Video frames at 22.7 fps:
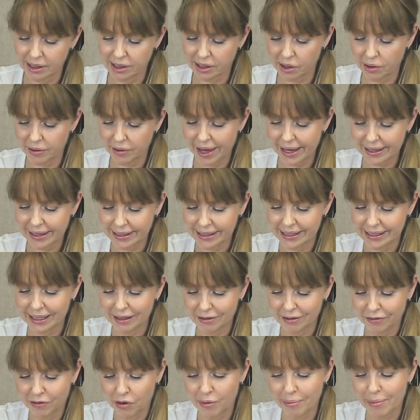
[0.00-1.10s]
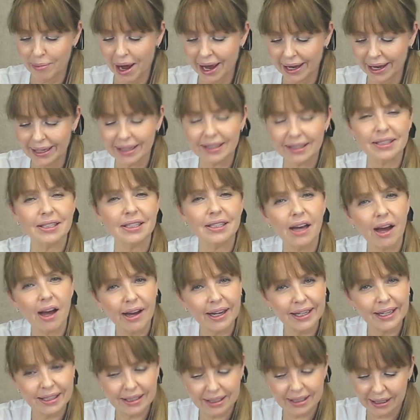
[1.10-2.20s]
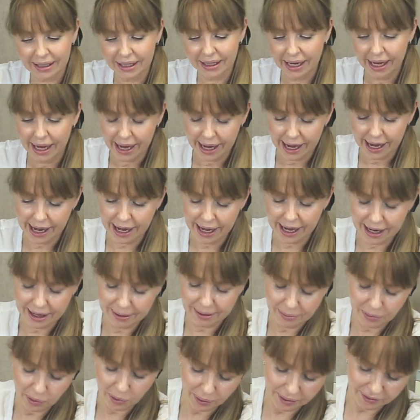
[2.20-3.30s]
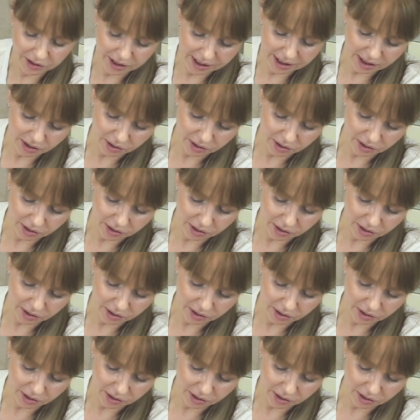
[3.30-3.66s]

that's it for Micah tonight. We've just